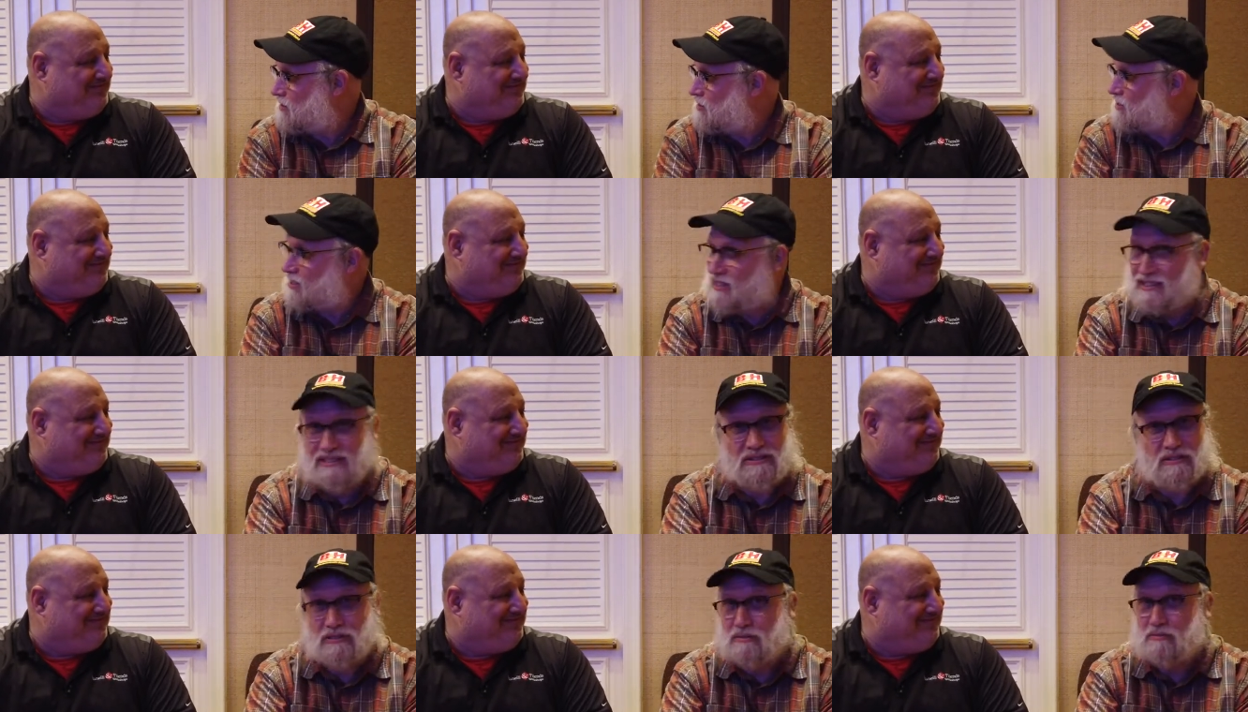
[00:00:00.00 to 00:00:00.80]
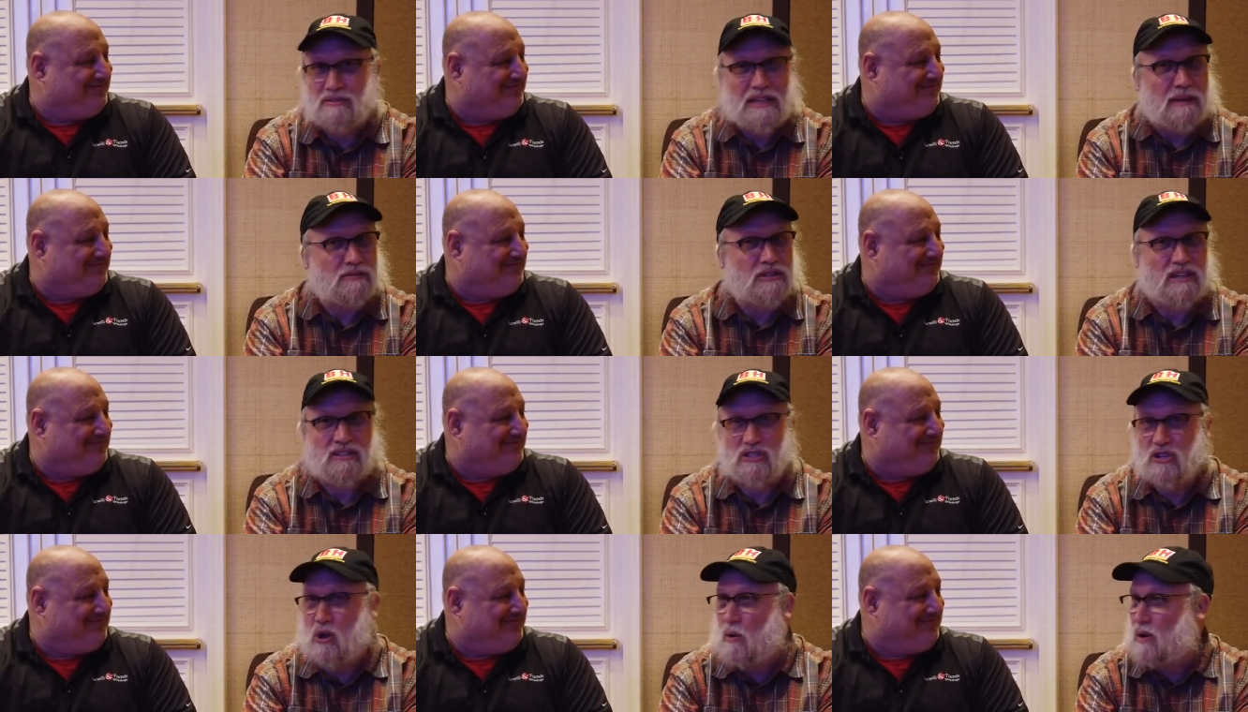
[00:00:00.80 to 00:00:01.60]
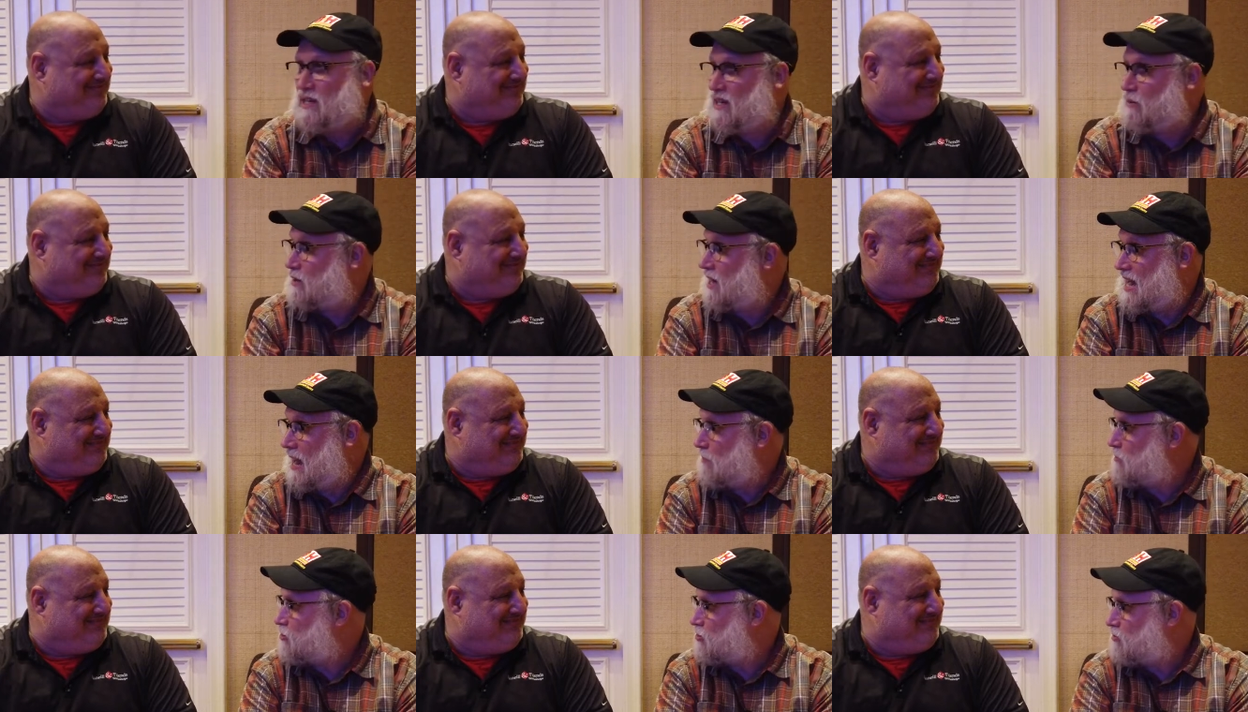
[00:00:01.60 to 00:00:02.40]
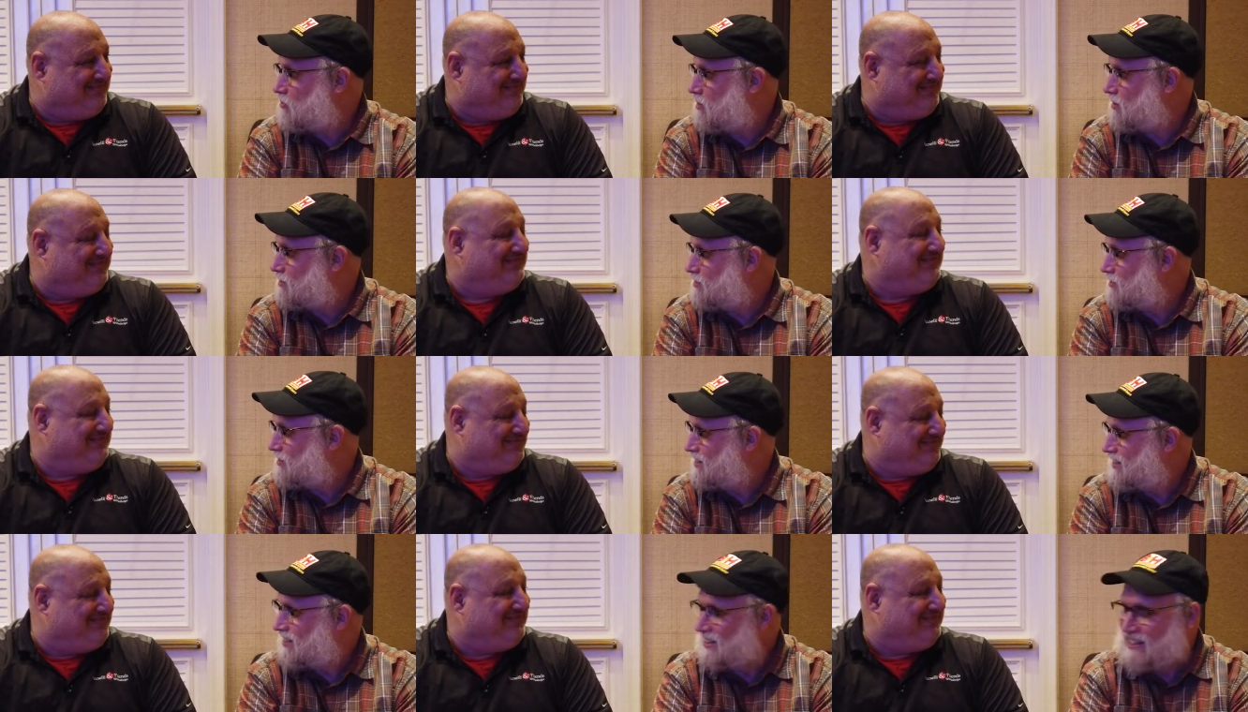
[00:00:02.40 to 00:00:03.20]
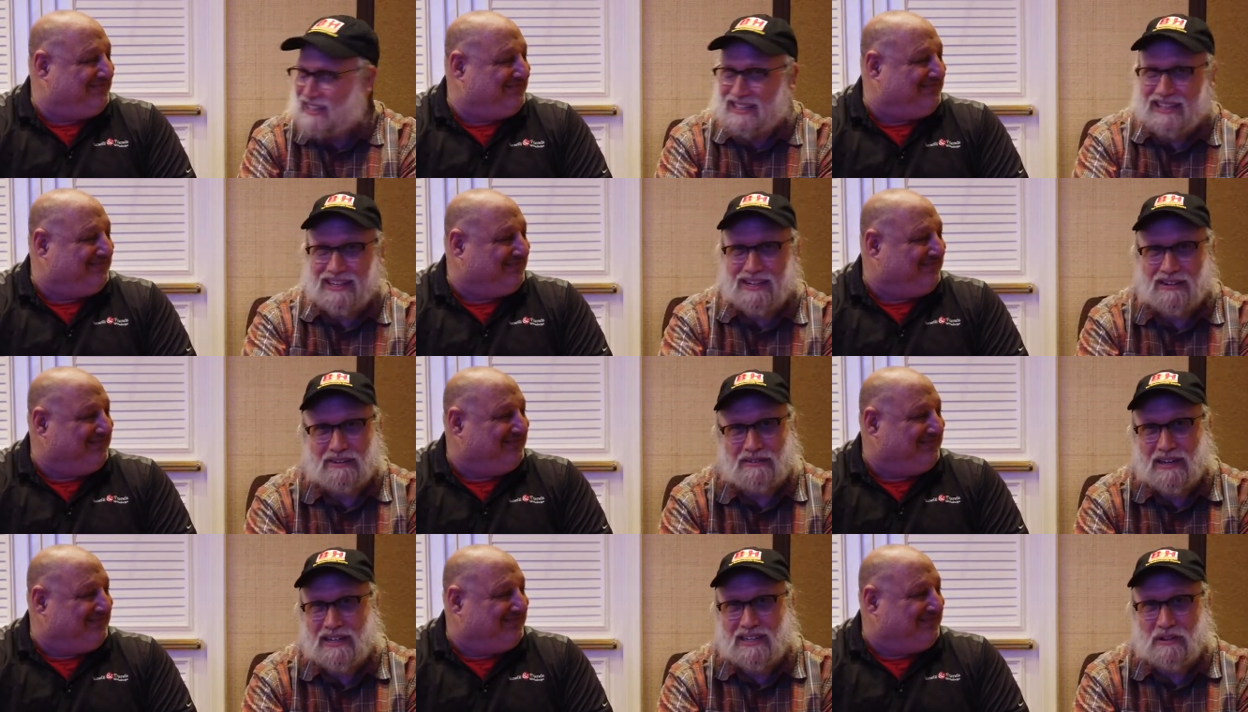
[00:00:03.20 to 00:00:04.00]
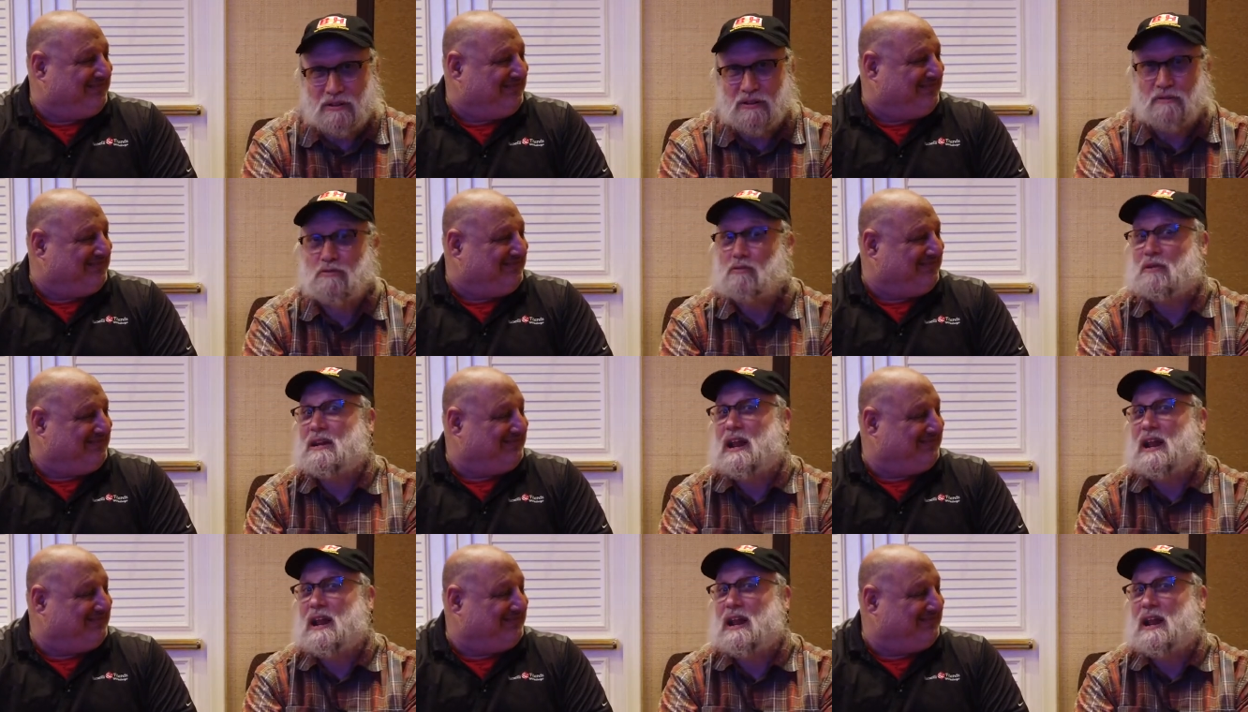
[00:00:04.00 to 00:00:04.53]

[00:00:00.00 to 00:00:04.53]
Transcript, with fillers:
Speaker 1: but I just kind of took some snapshots. No idea what an aperture was. You know, I didn't know the difference